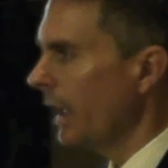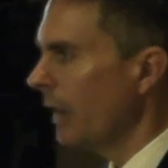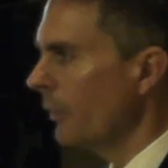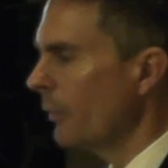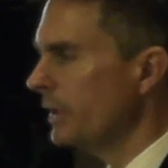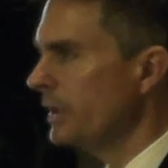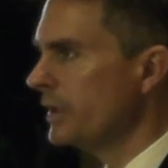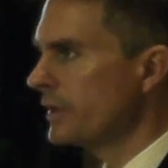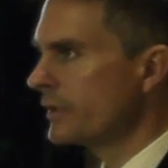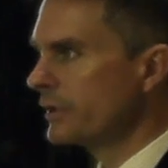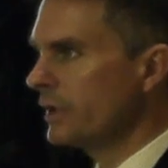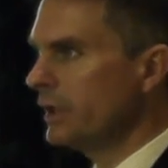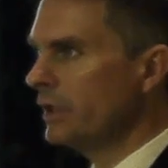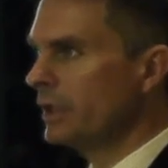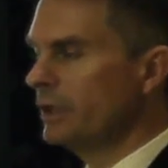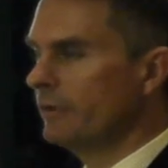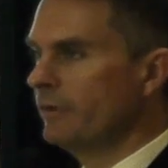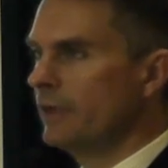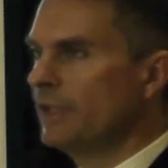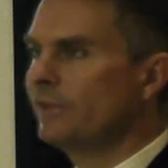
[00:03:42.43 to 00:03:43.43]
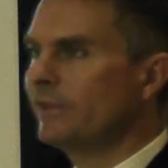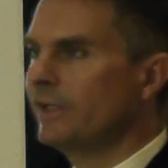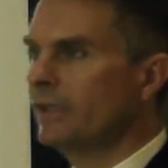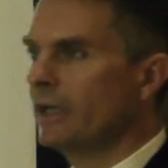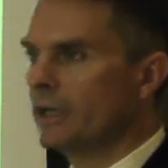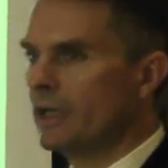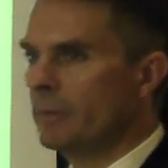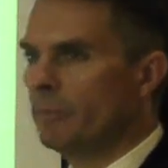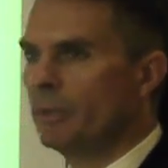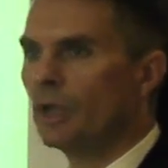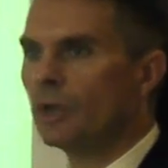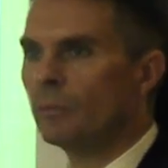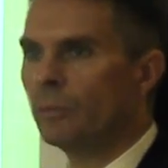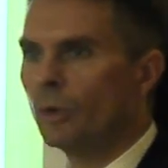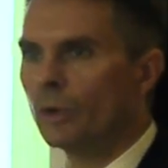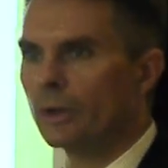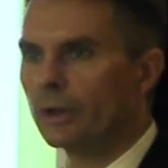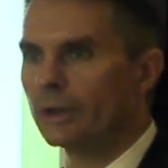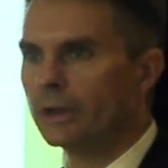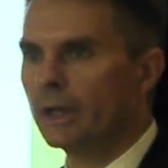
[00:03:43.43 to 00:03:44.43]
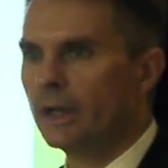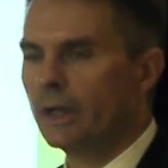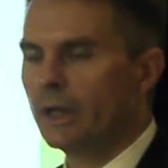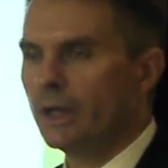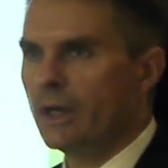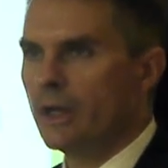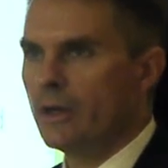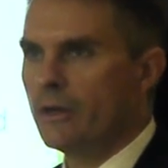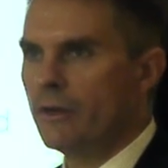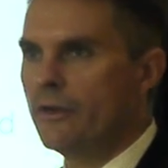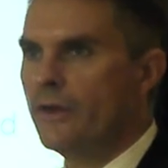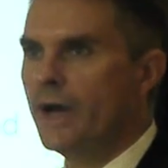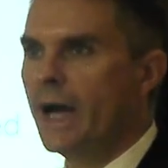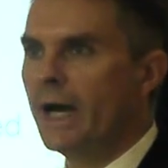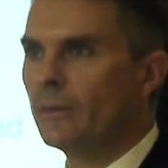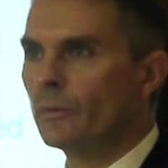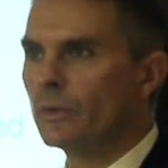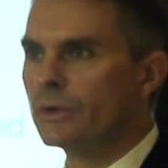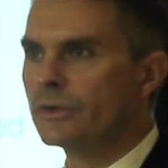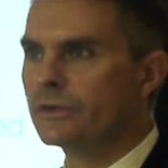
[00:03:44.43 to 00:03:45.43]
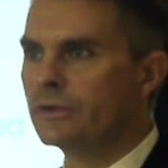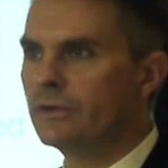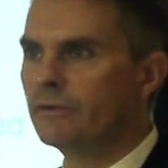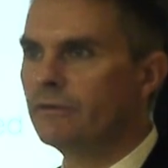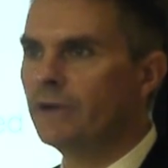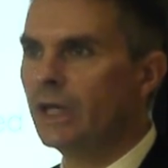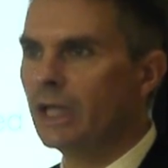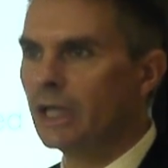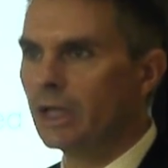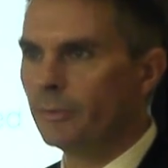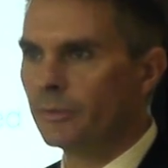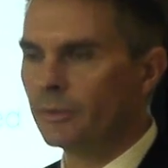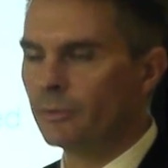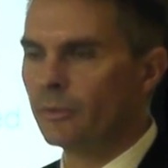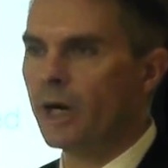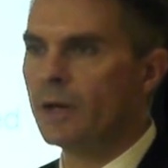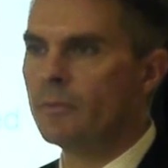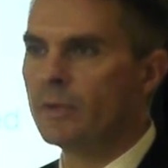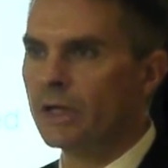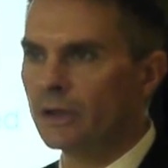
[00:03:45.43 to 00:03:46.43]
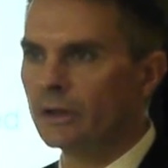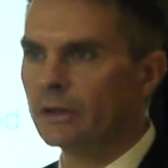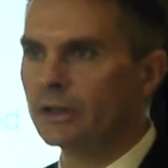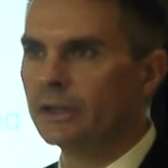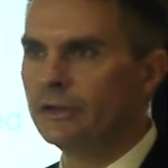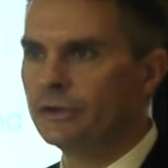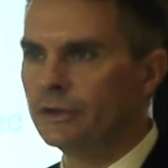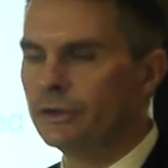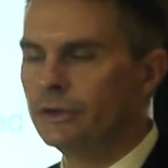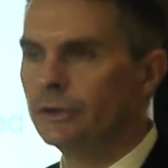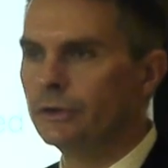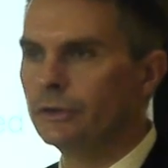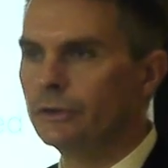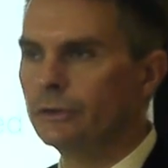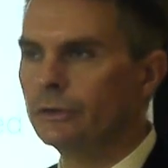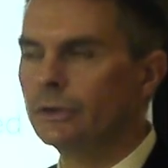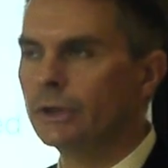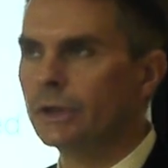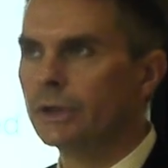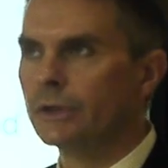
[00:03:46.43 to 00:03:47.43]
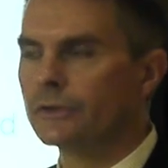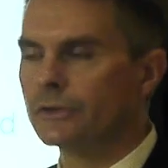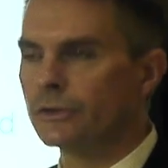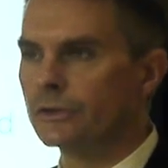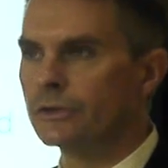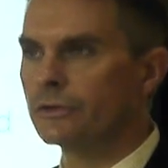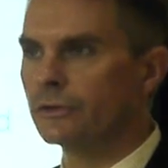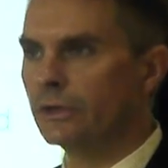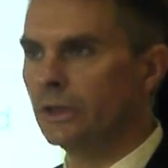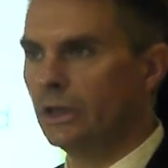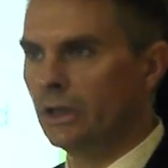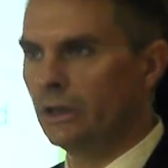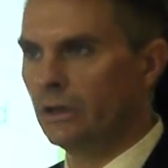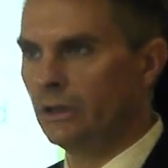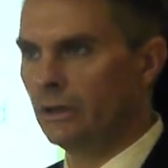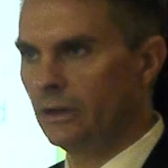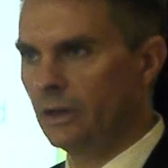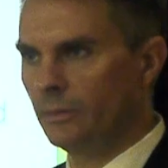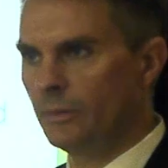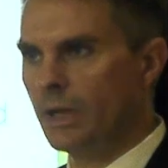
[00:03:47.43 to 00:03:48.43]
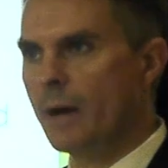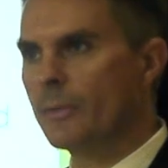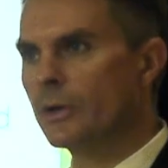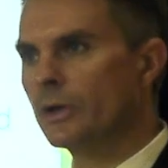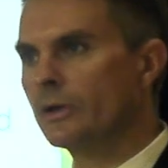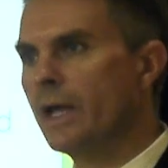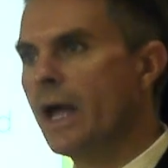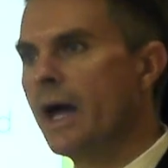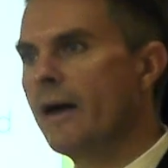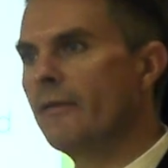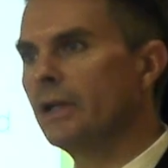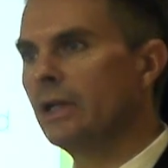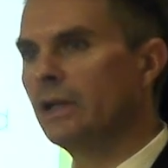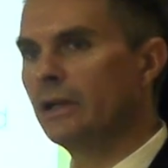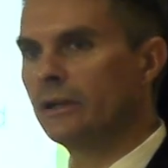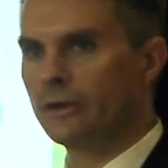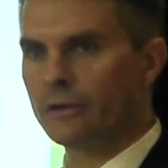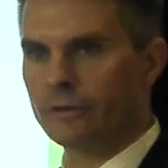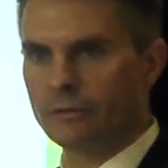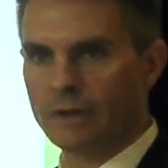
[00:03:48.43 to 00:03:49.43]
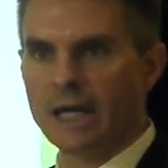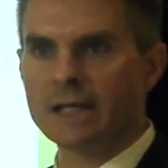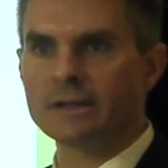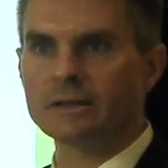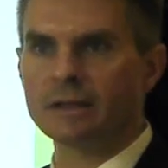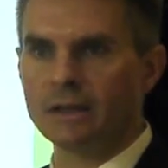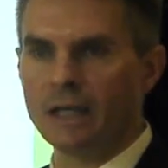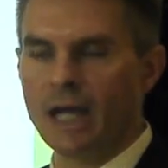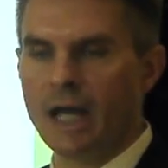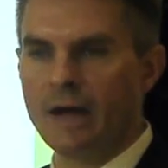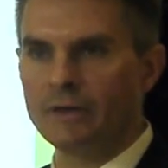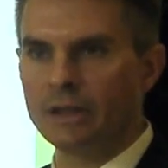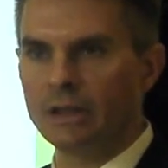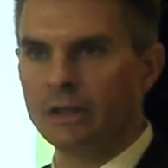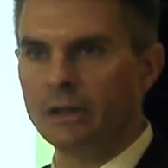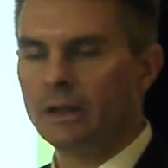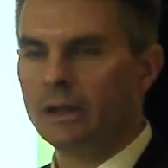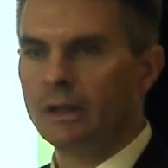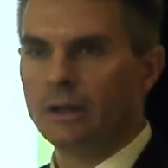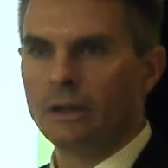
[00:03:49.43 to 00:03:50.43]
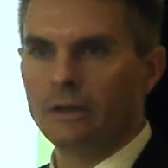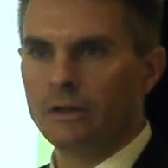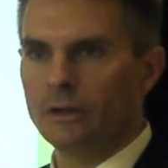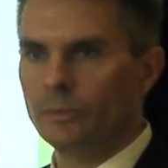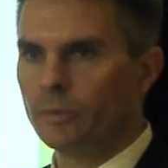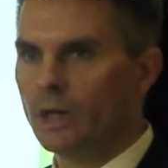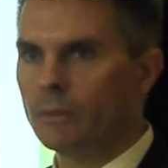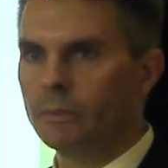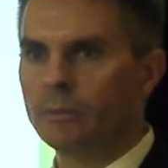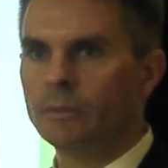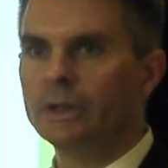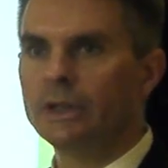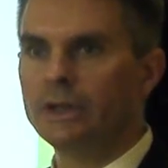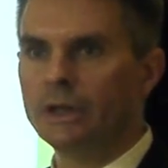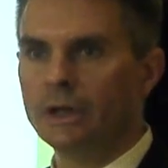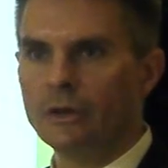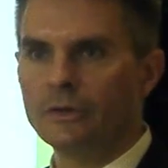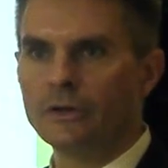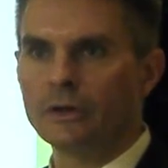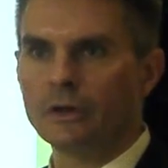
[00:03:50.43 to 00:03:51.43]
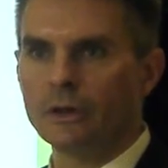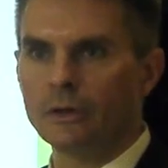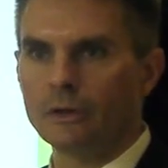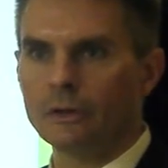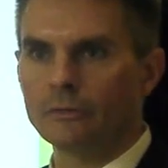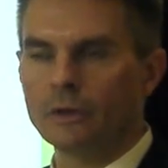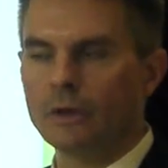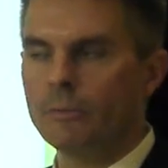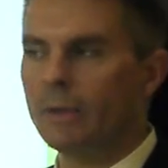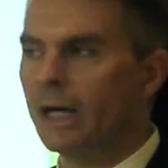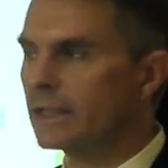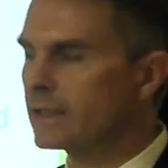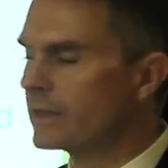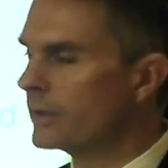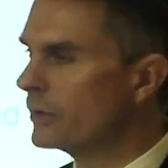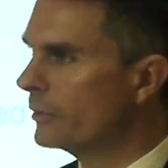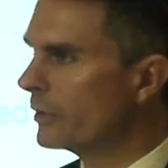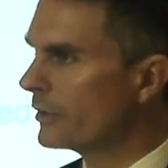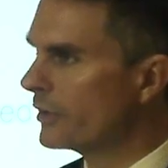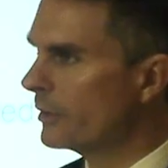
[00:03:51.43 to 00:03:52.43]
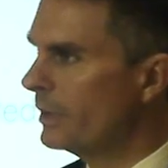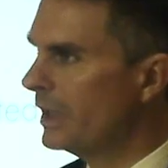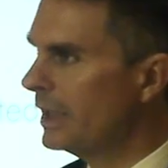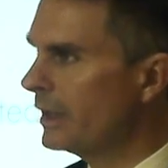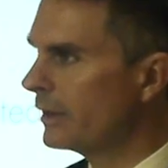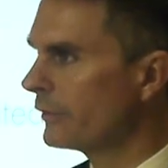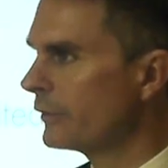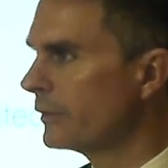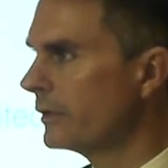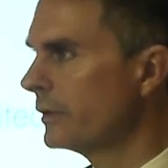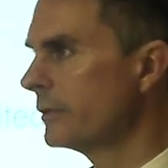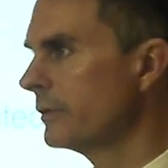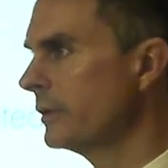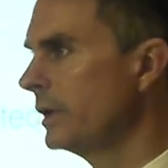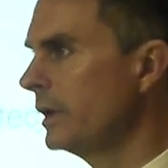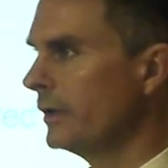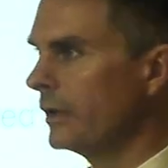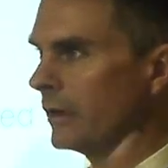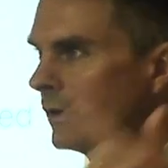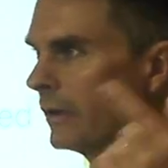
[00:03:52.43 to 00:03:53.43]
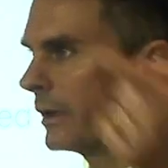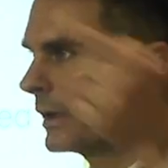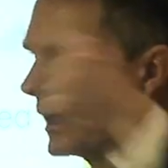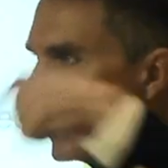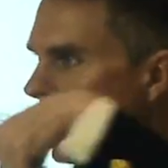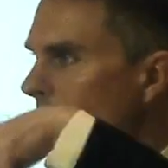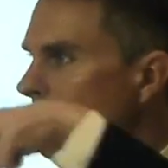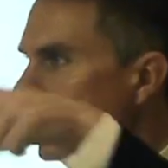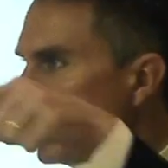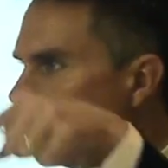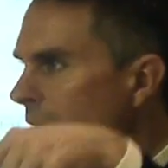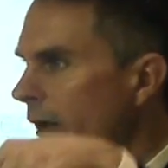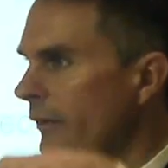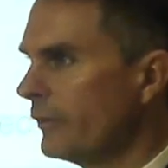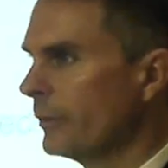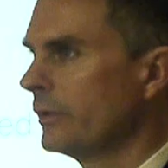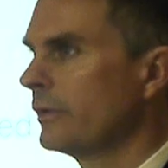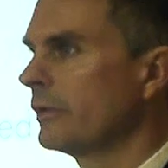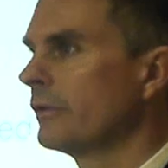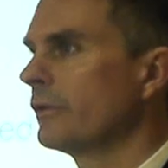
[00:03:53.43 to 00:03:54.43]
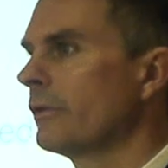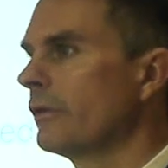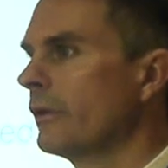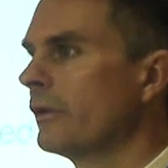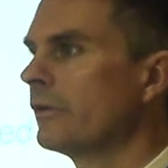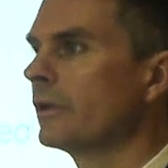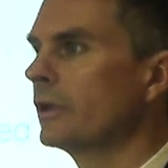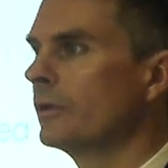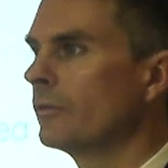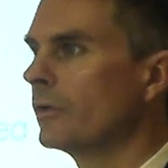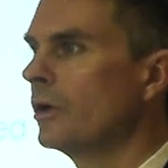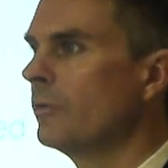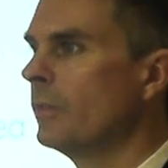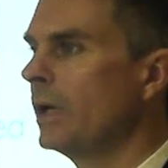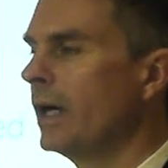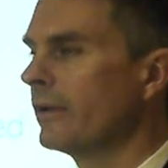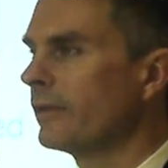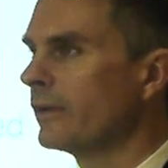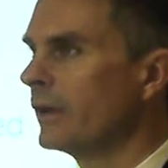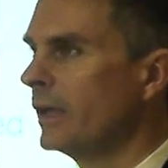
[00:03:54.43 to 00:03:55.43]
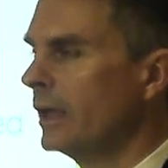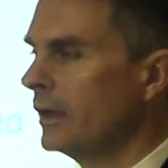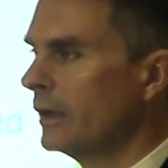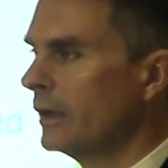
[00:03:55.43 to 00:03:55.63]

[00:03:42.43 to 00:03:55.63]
When you see the Da Vinci on the billboard, that was developed primarily to do surgery in the abdominal cavity and the thoracic cavity. You probably know there are robots that do orthopedic surgery. There are Gamma knives, which are essentially robots.